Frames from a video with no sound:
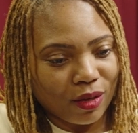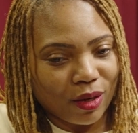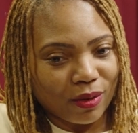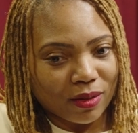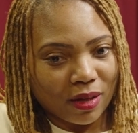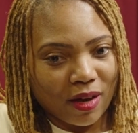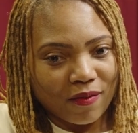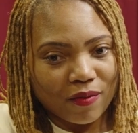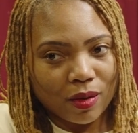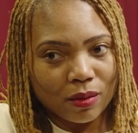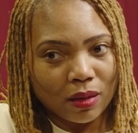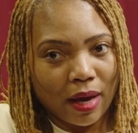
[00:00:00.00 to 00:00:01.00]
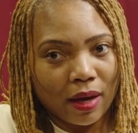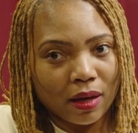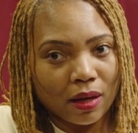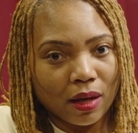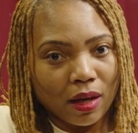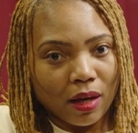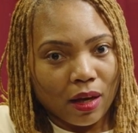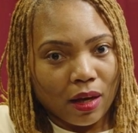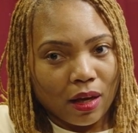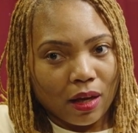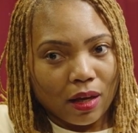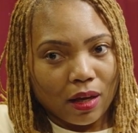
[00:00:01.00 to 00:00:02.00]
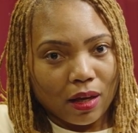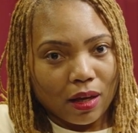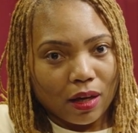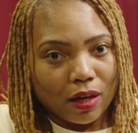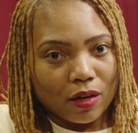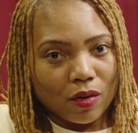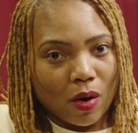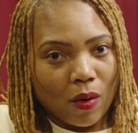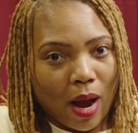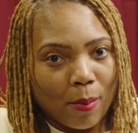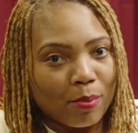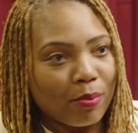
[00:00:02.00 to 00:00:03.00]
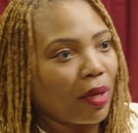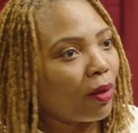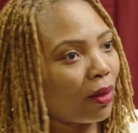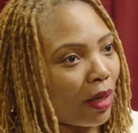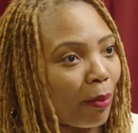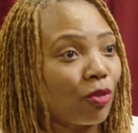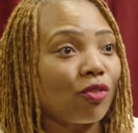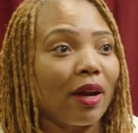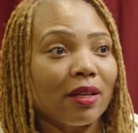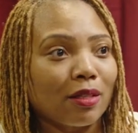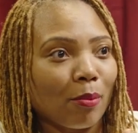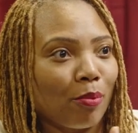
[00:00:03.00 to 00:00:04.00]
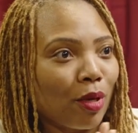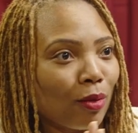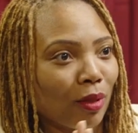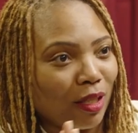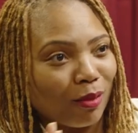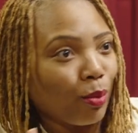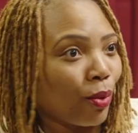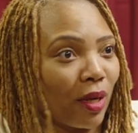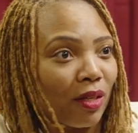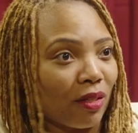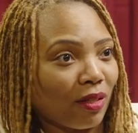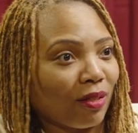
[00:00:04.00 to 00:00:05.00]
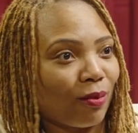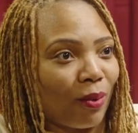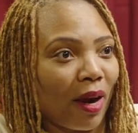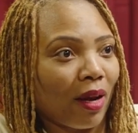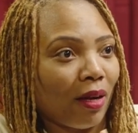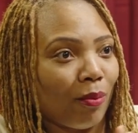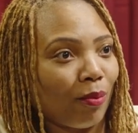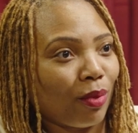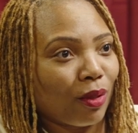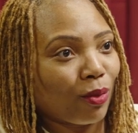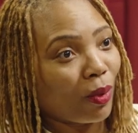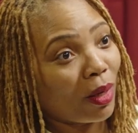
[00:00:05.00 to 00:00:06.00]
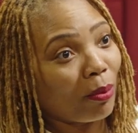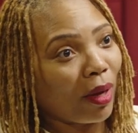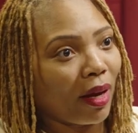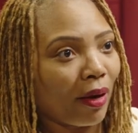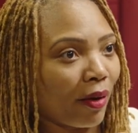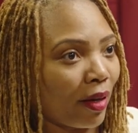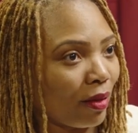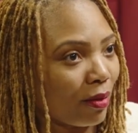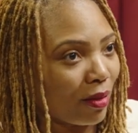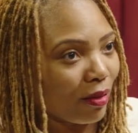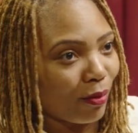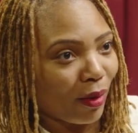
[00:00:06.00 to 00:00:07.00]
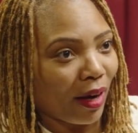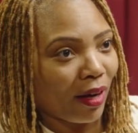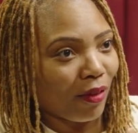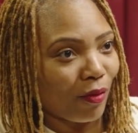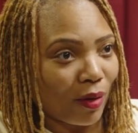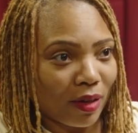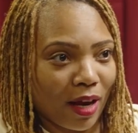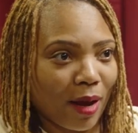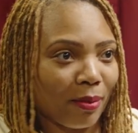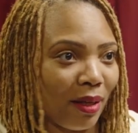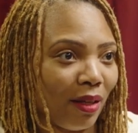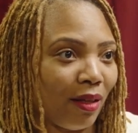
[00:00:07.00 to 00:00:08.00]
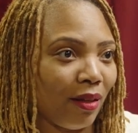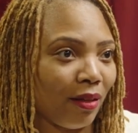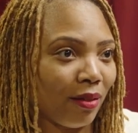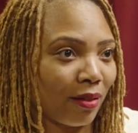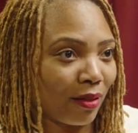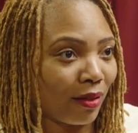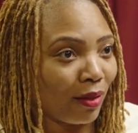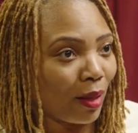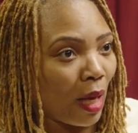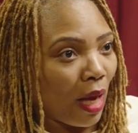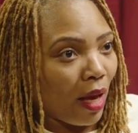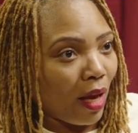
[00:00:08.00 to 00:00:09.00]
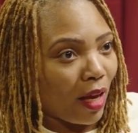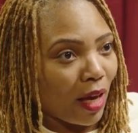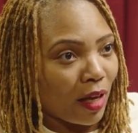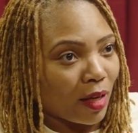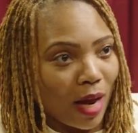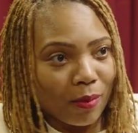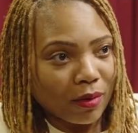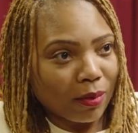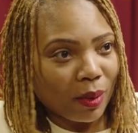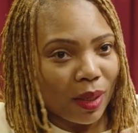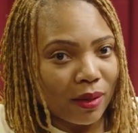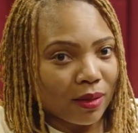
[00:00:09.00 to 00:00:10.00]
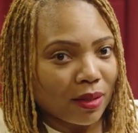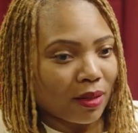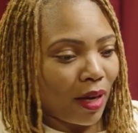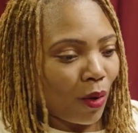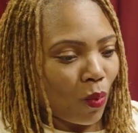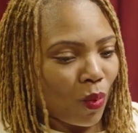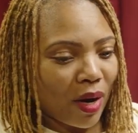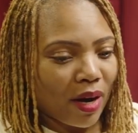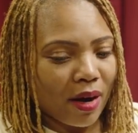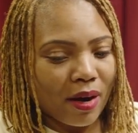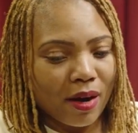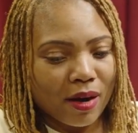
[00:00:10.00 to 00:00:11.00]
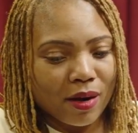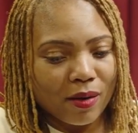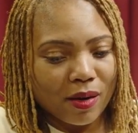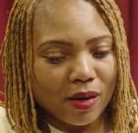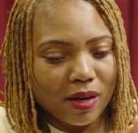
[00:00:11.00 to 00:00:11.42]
years, and I feel like, I'm trying to build these bridges, right? Between parents, right? For adoptees and adoptive parents. It's like, where